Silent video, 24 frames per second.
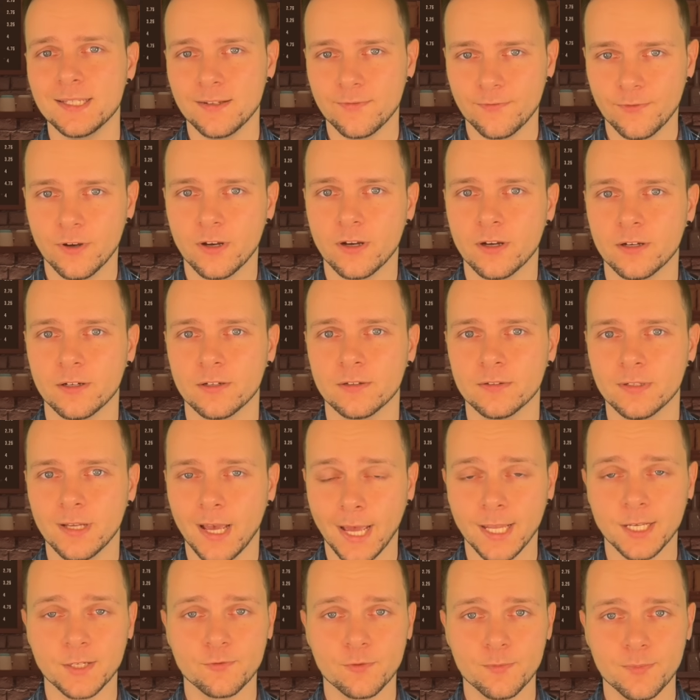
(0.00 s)
for her,
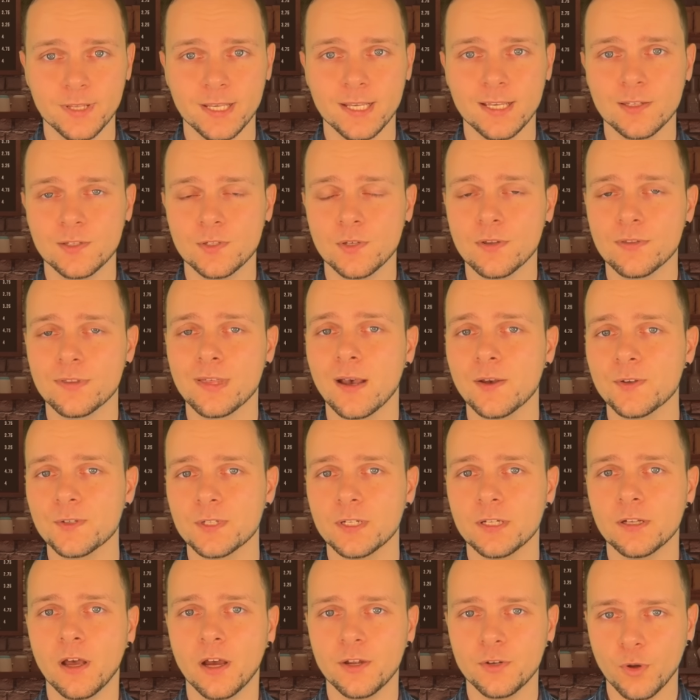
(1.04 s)
and from the year two
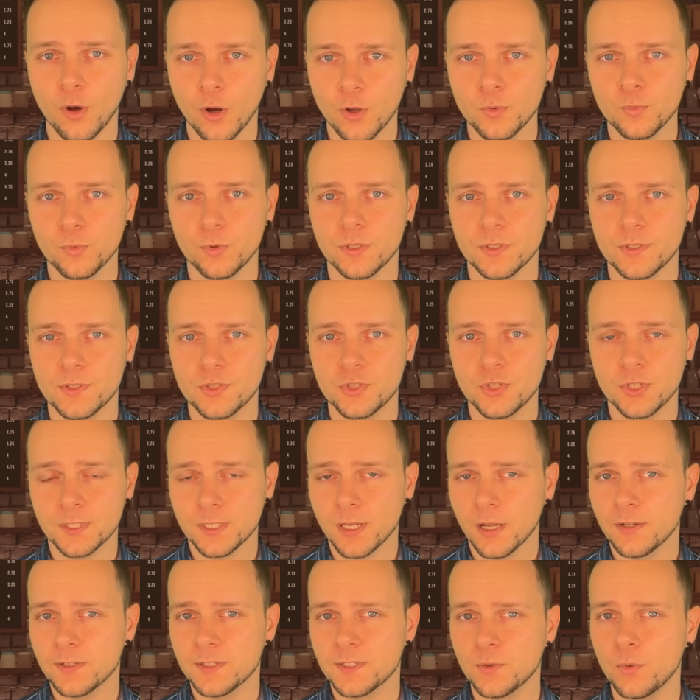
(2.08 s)
thousand nine onwards, she
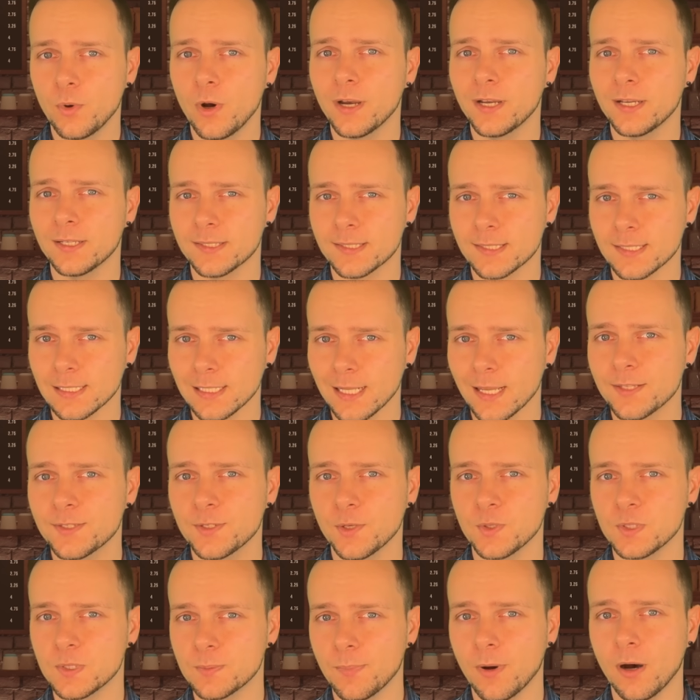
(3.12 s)
started to work at
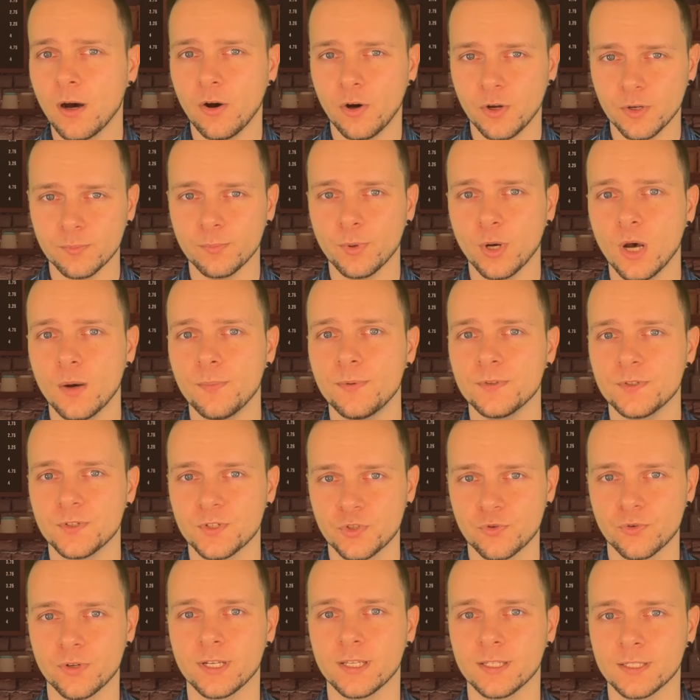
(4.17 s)
Stiletto's Bar on Bourbon
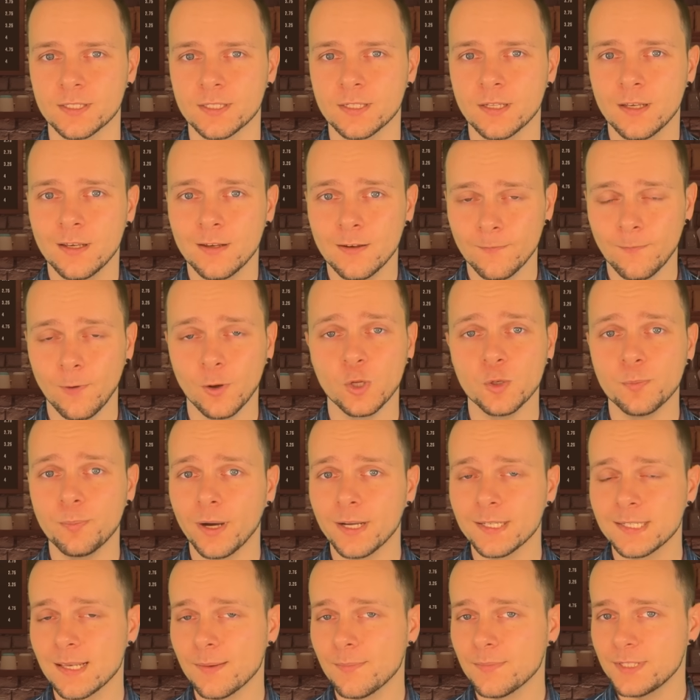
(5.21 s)
Street, followed by
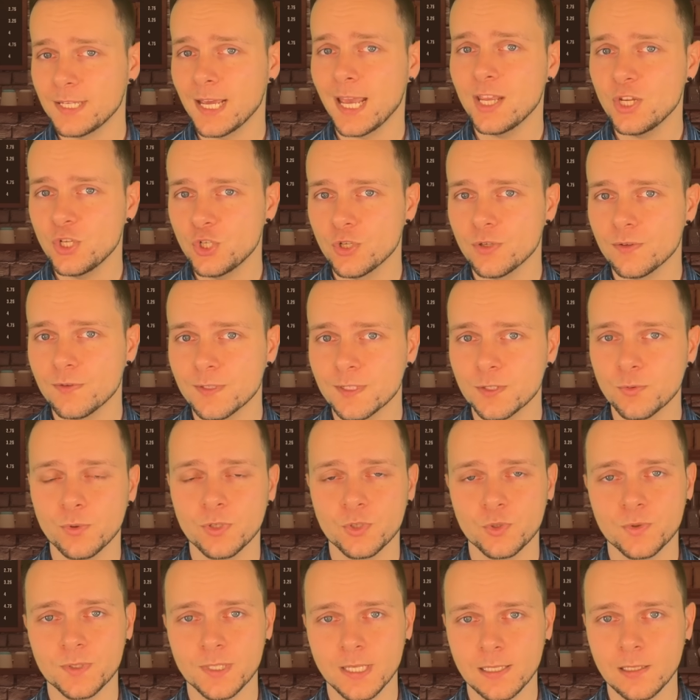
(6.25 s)
Temptations,
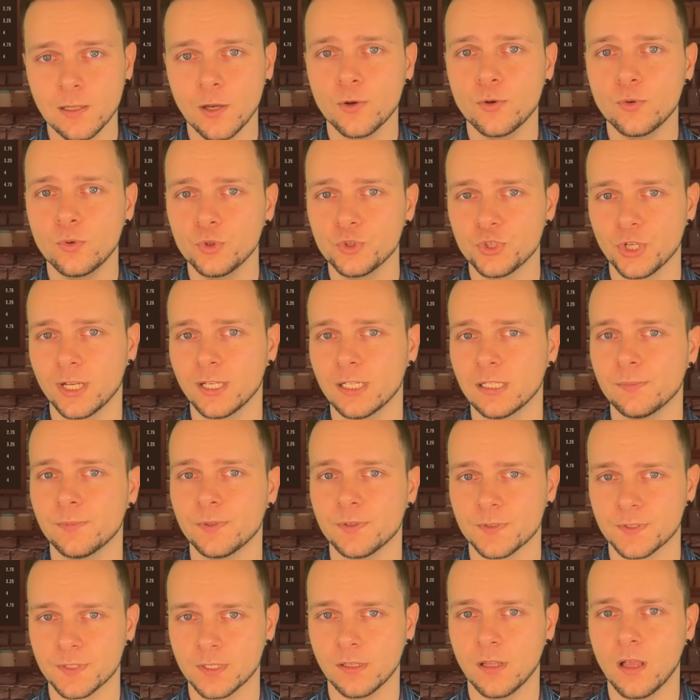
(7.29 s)
which was a local
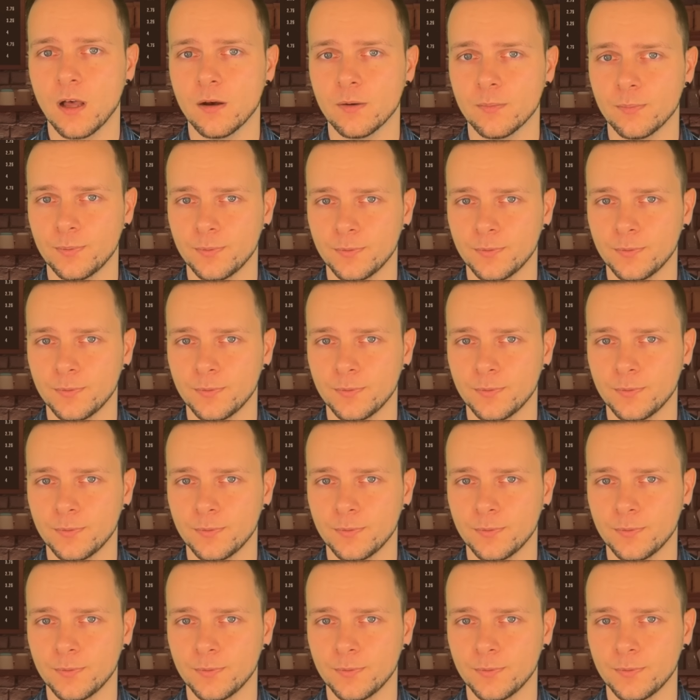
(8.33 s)
gentleman's club.